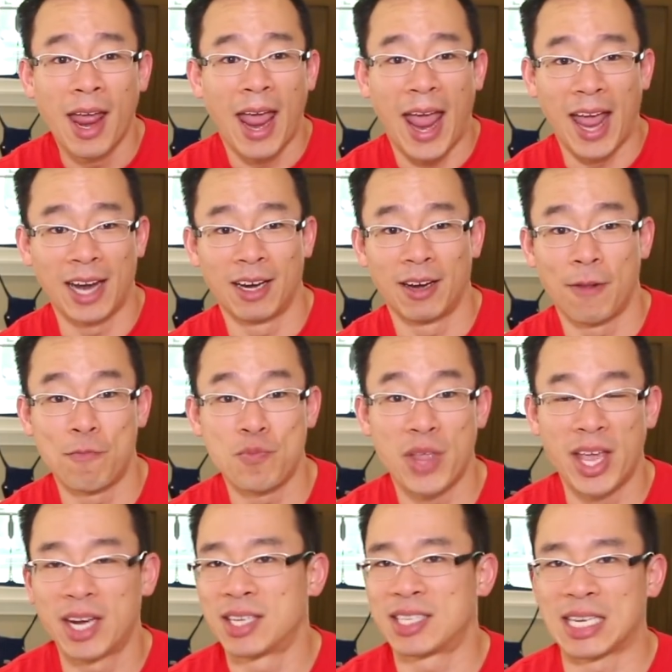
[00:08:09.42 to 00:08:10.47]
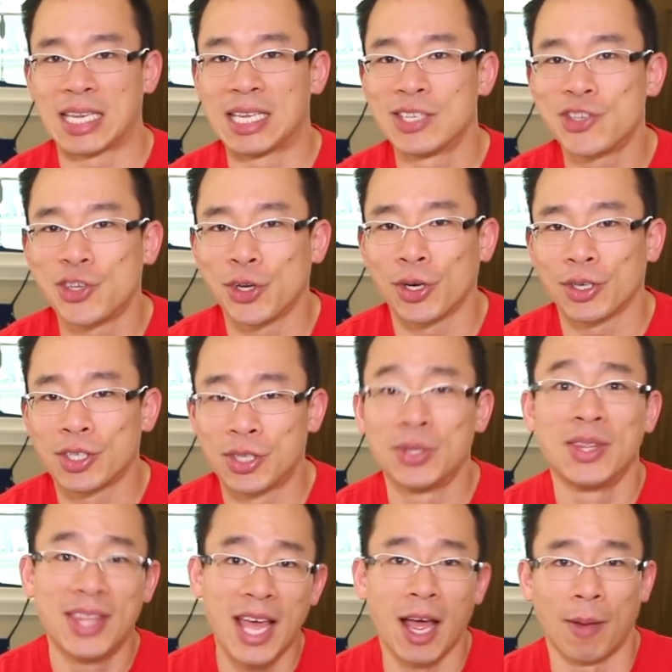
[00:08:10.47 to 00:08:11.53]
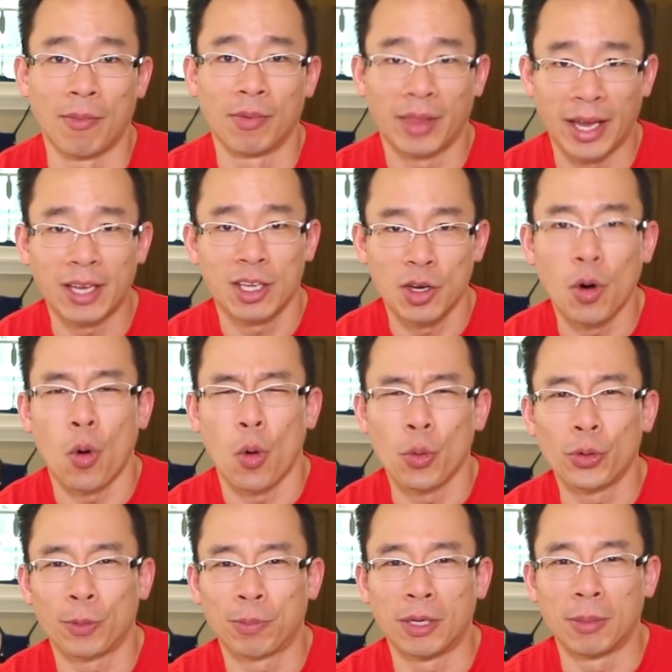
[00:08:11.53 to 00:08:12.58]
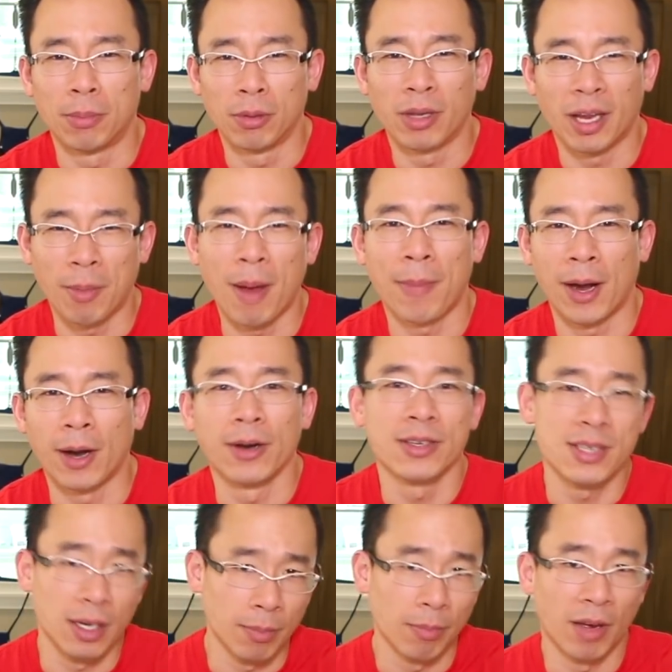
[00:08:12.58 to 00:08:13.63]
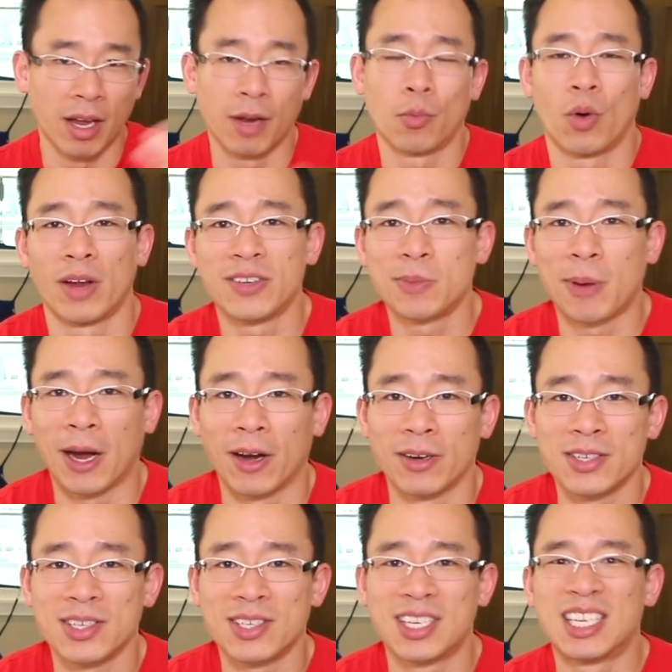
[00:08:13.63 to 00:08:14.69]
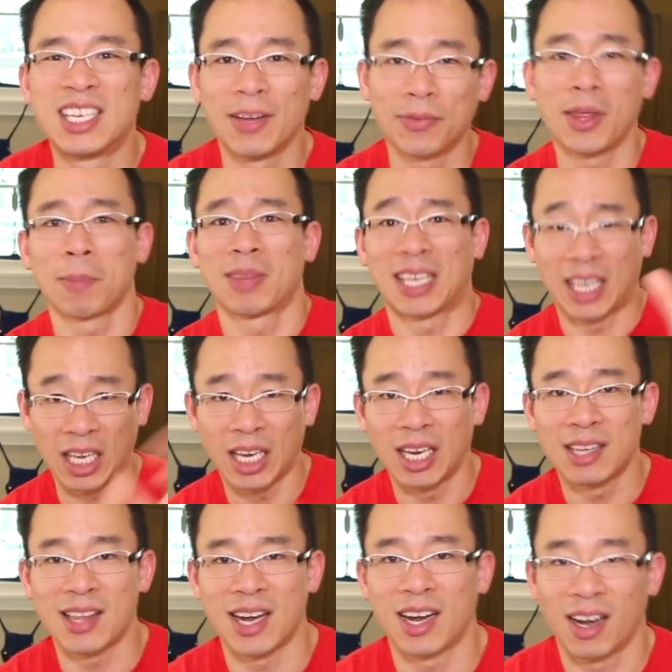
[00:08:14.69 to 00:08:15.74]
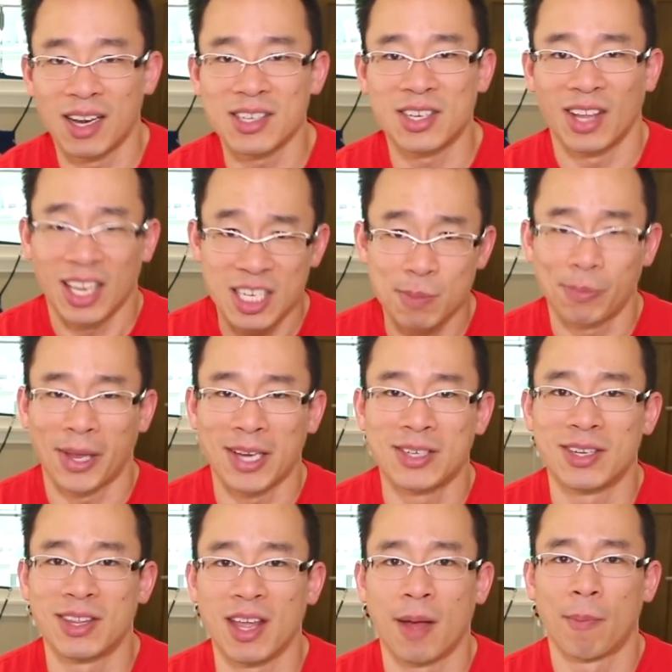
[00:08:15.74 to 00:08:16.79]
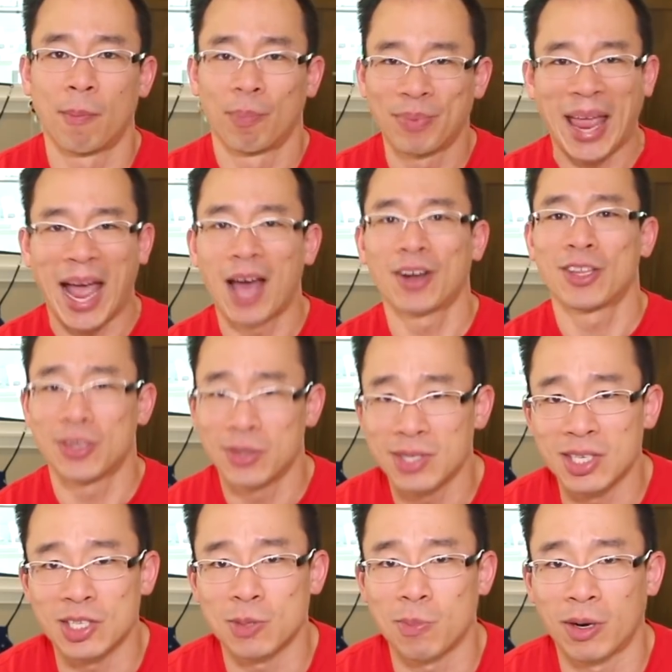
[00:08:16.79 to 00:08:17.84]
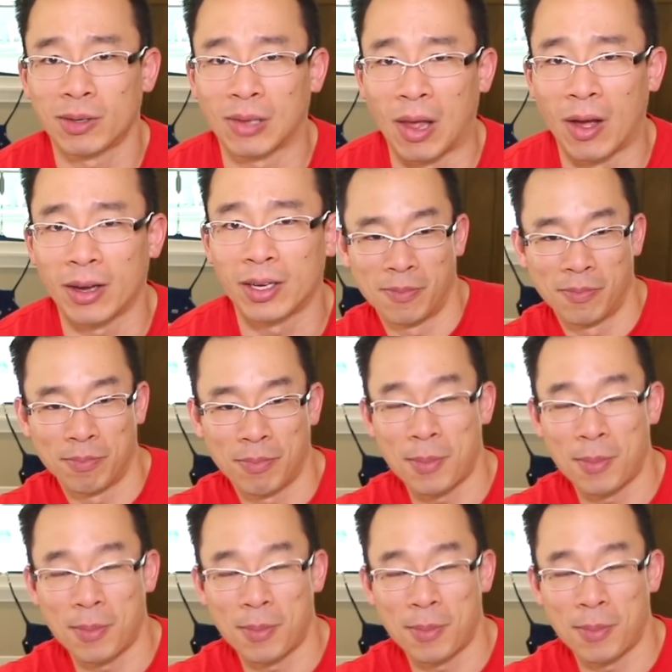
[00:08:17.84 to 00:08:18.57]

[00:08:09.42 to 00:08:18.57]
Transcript: And it is easier to them, like, older people like my parents and my wife's parents, to give them the key than it is to explain to them how to use the smart lock.